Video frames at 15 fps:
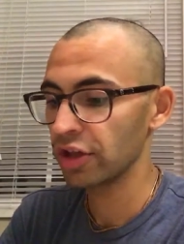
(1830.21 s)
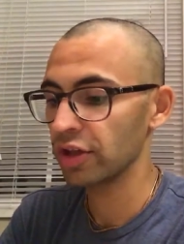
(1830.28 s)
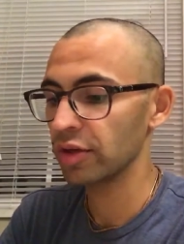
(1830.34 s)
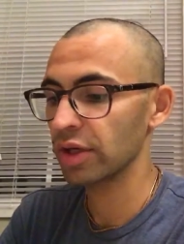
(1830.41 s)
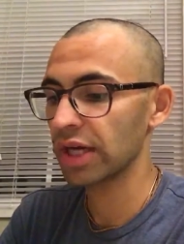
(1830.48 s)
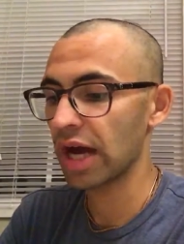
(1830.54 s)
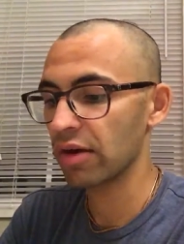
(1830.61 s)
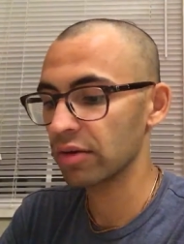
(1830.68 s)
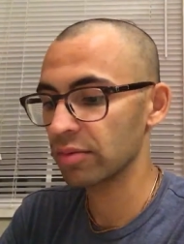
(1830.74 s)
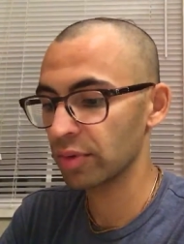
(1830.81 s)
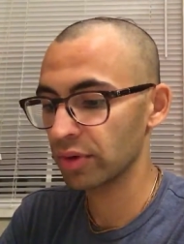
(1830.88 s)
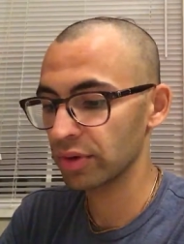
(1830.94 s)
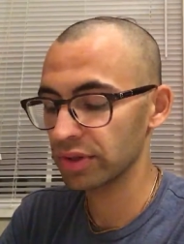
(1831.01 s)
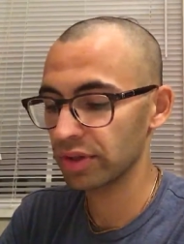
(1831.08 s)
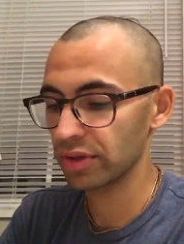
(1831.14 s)
the cowherd
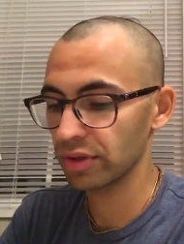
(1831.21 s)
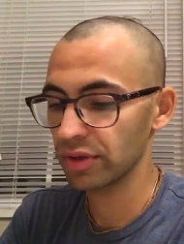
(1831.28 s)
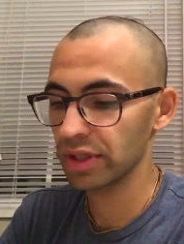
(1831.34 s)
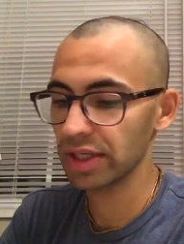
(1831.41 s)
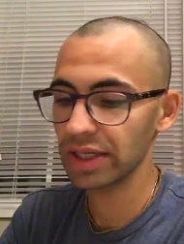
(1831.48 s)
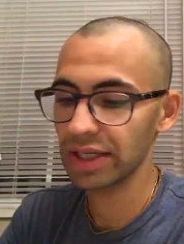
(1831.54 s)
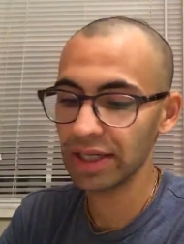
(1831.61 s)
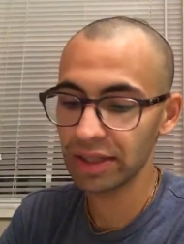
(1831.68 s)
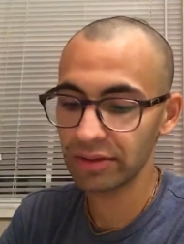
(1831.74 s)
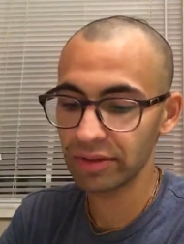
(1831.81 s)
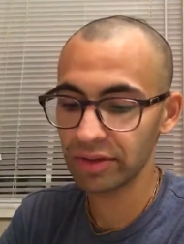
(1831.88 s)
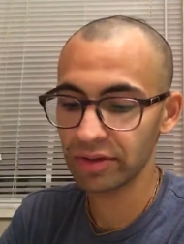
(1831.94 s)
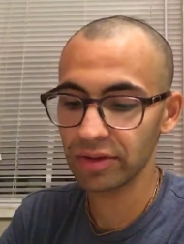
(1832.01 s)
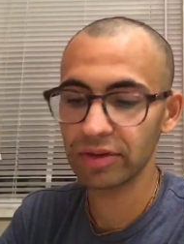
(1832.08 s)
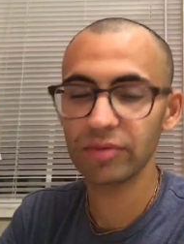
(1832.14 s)
boys thought that he had
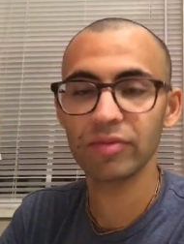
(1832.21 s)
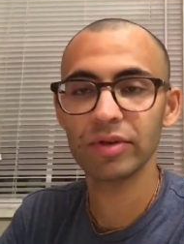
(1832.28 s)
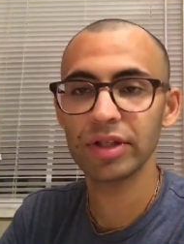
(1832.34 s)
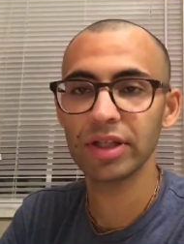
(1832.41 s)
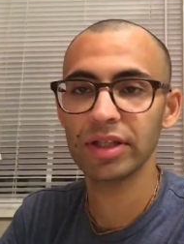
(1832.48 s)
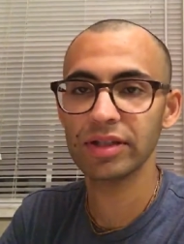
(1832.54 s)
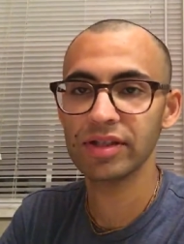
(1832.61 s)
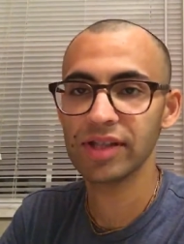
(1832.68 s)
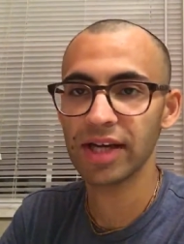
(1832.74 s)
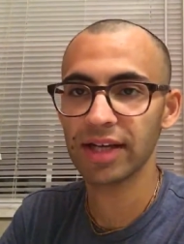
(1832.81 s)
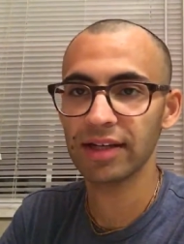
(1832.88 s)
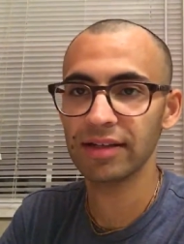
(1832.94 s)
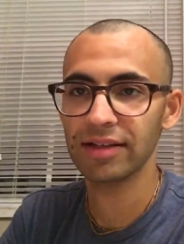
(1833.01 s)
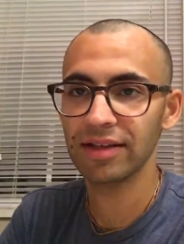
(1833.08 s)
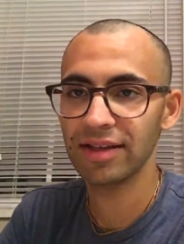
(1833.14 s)
returned within a
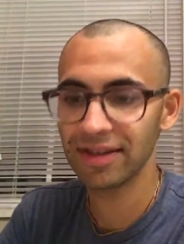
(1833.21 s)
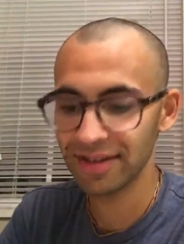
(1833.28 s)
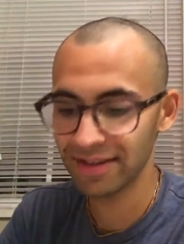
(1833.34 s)
second.